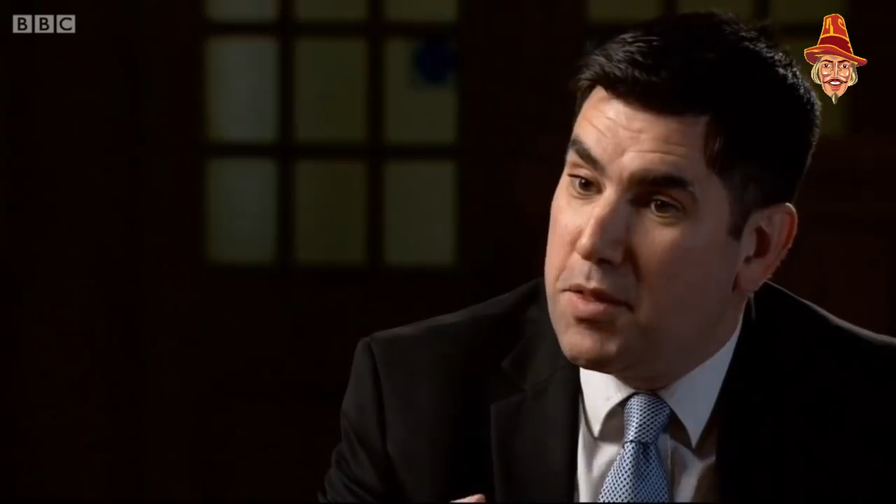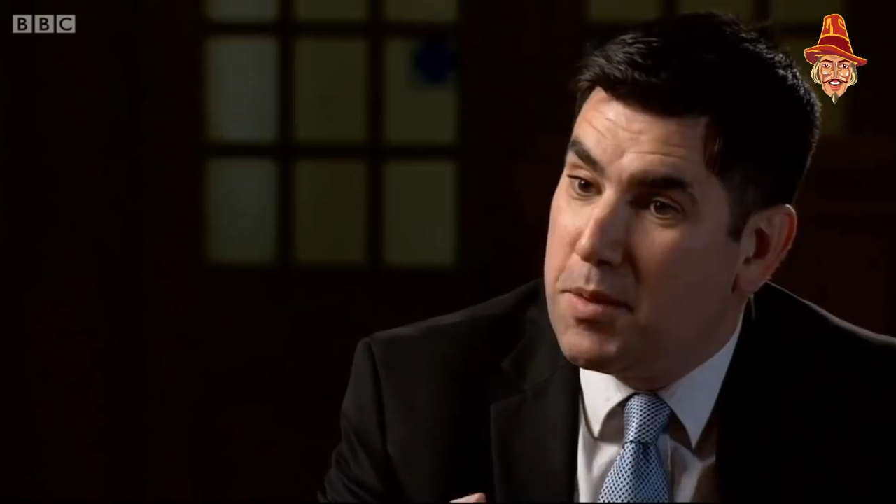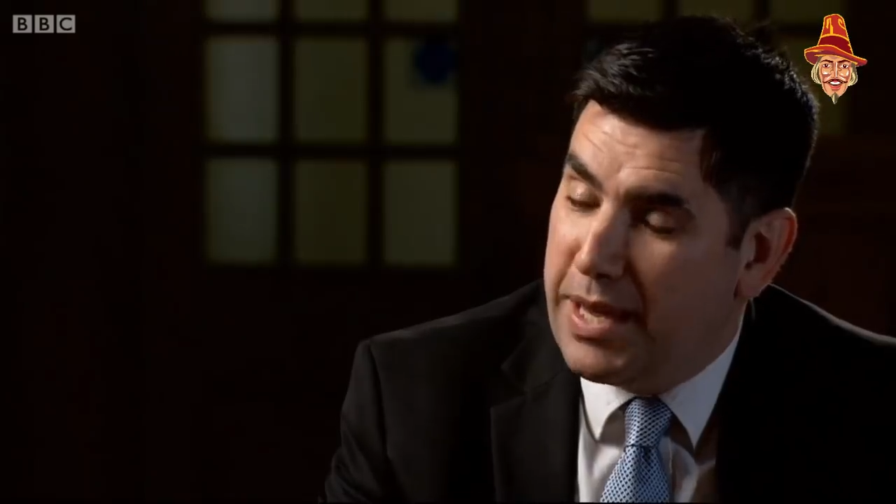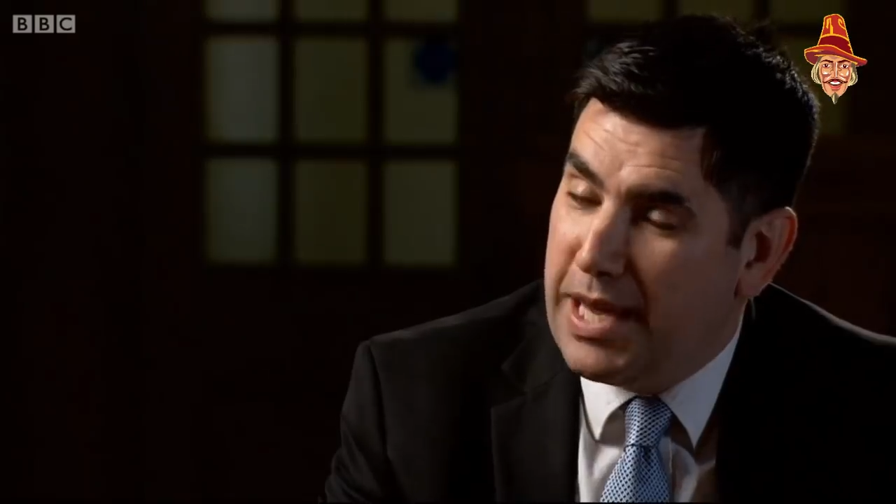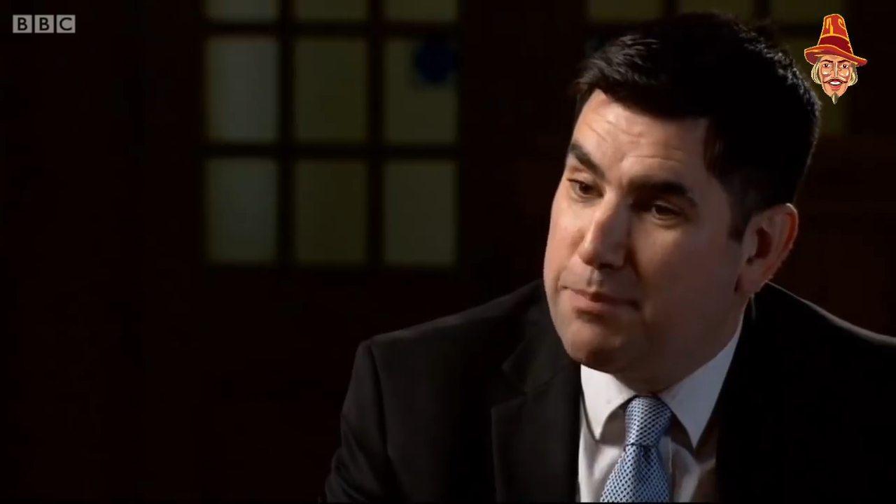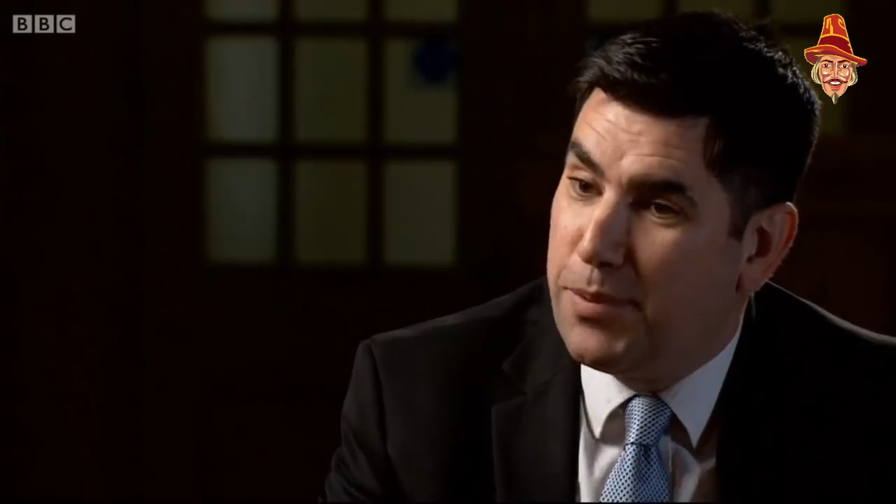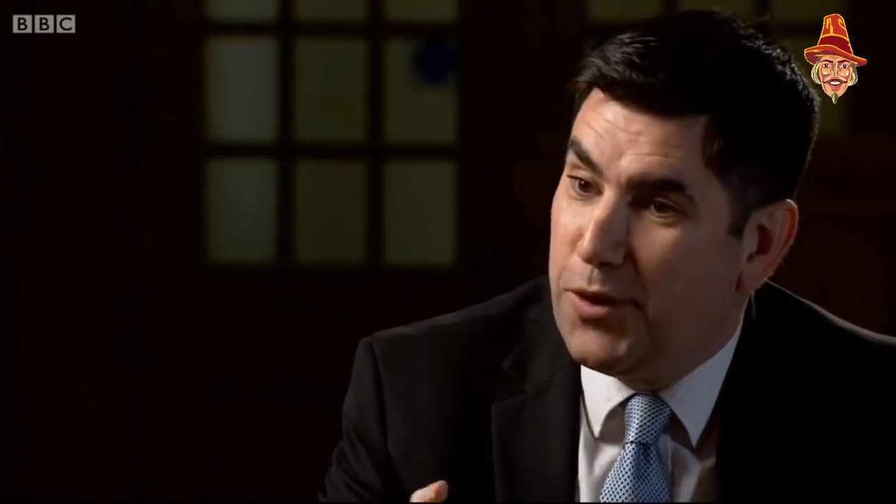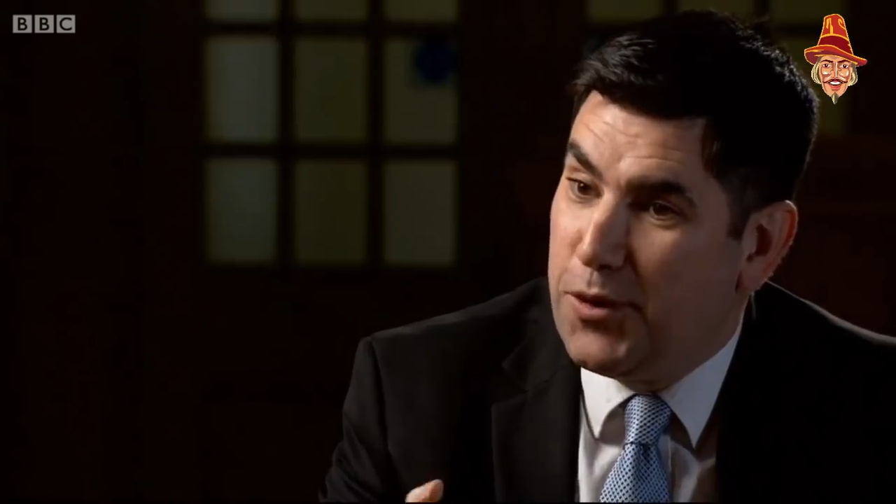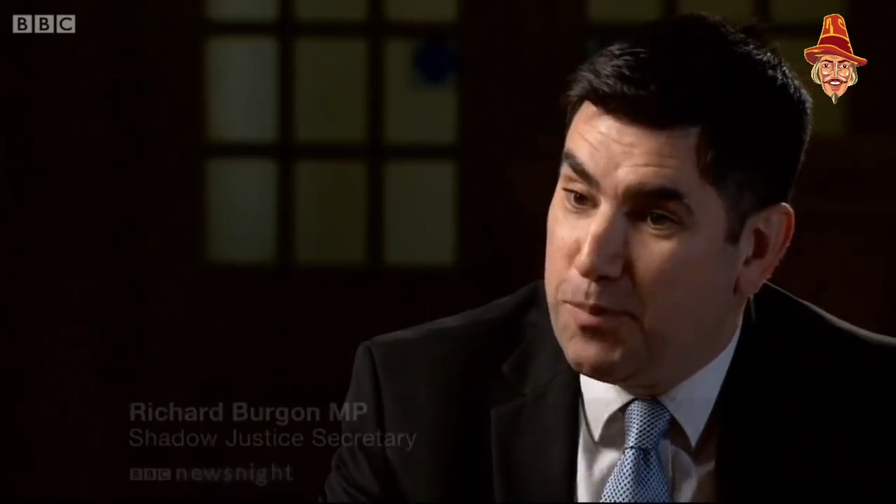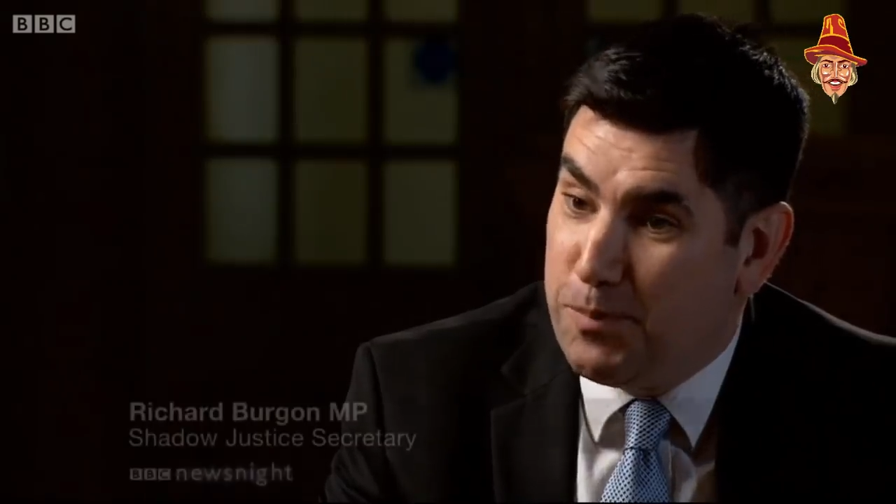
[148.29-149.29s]
The
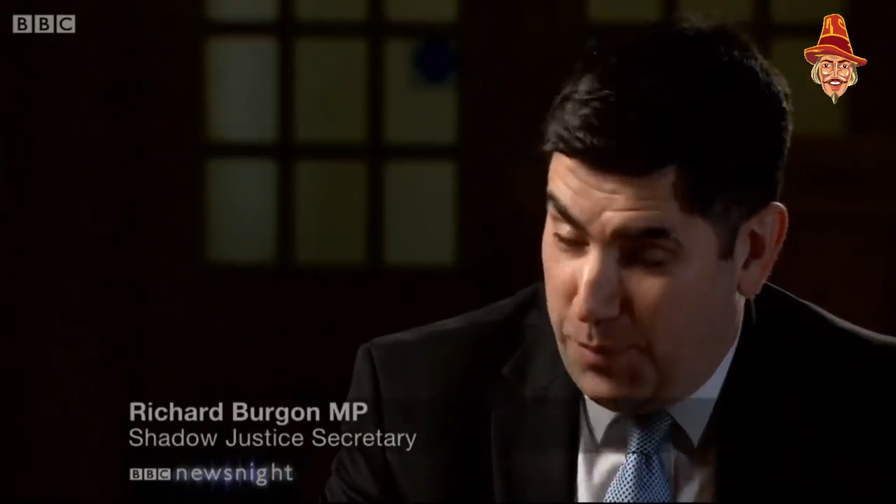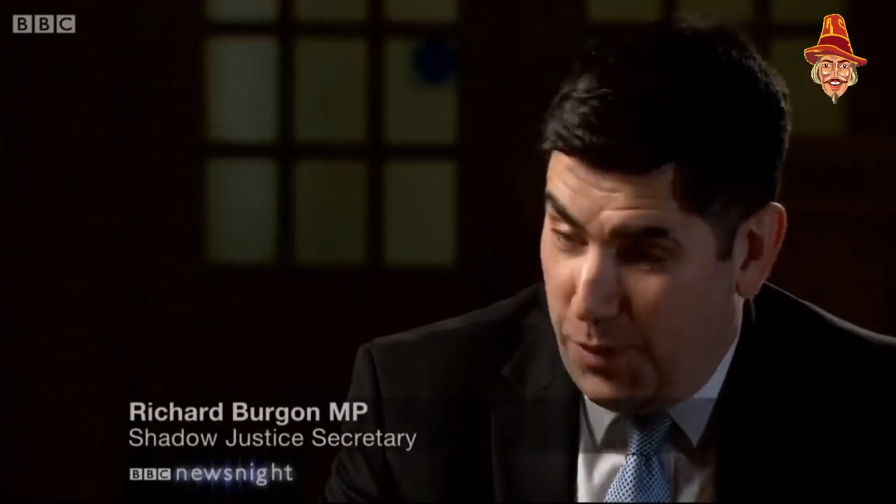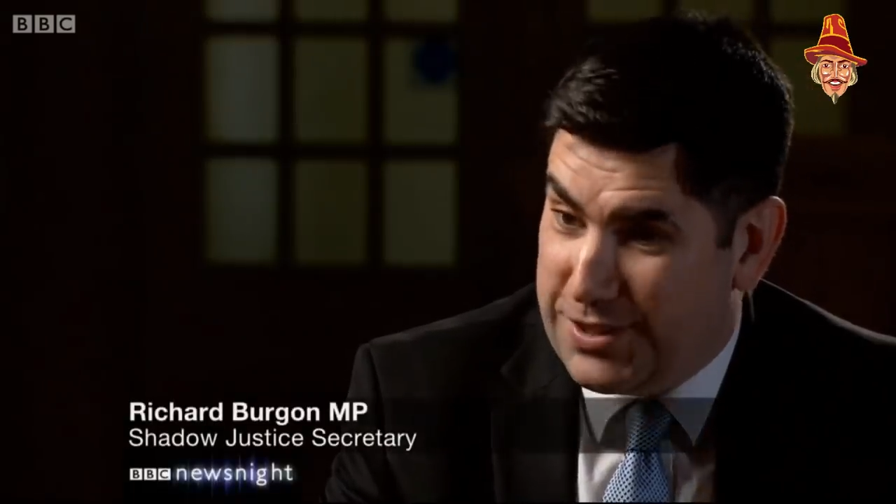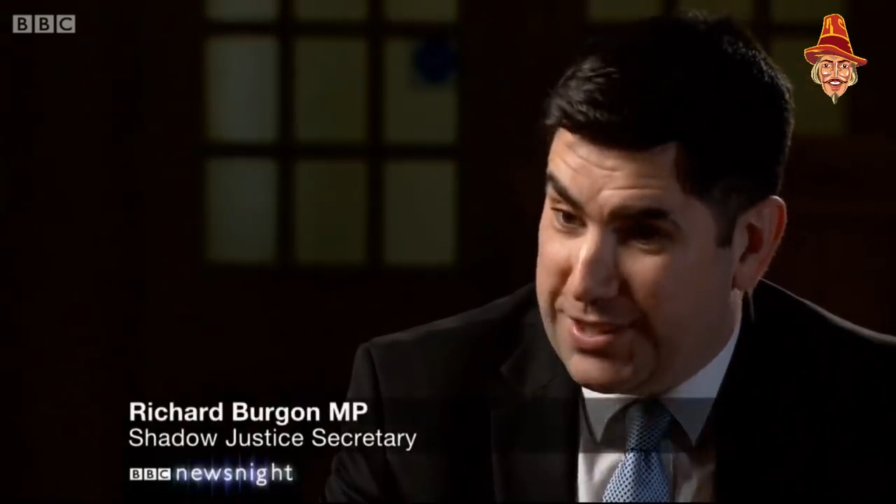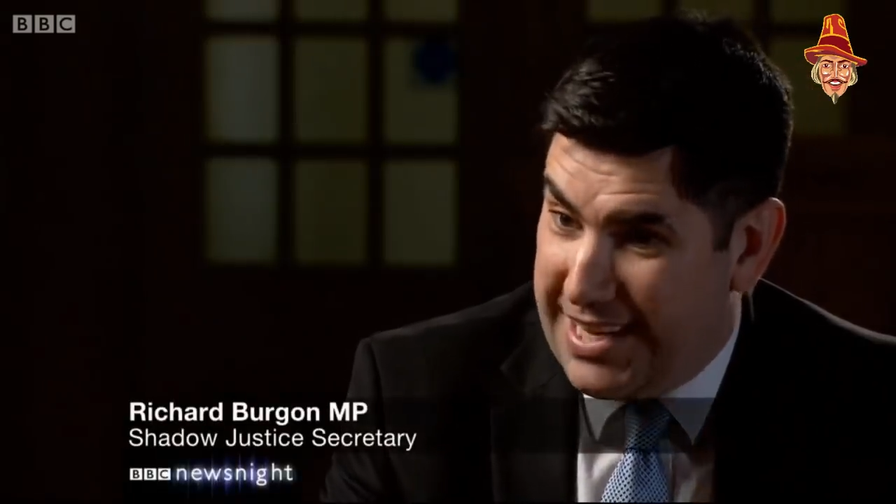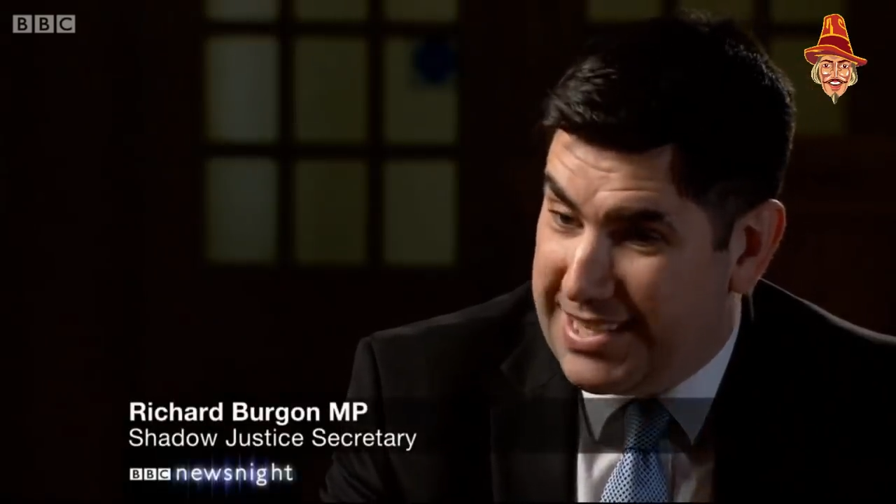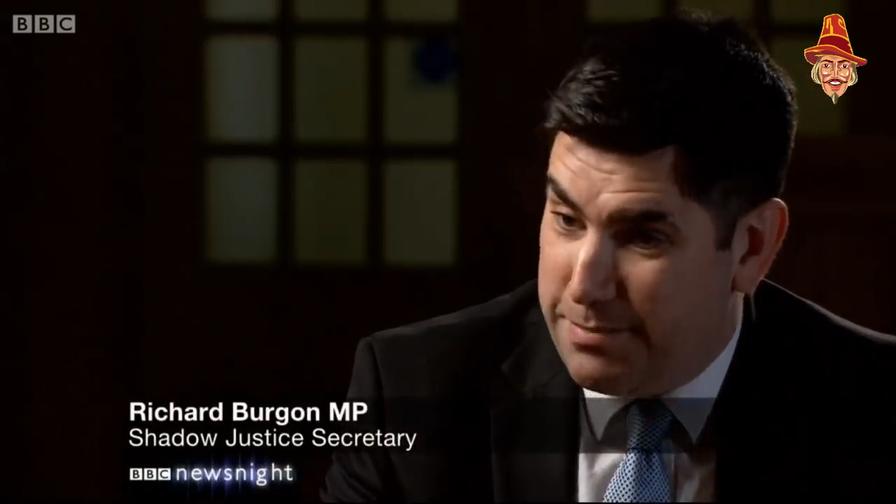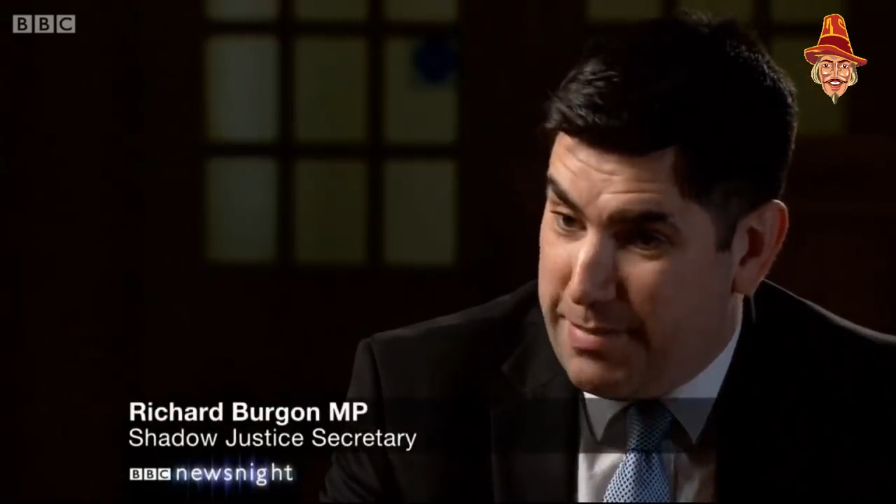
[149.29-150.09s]
people who put it